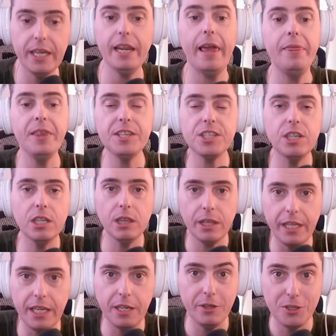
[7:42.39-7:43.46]
And this could
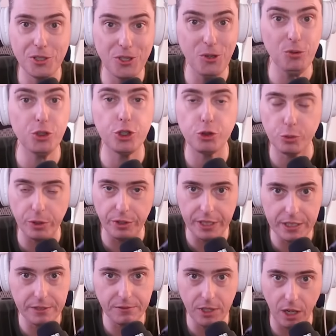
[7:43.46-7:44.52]
lead to
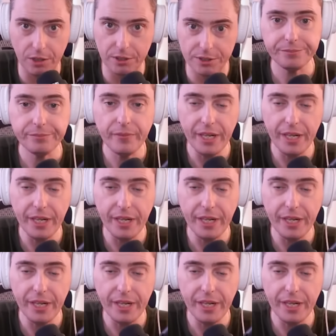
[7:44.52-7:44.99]
trillions of dollars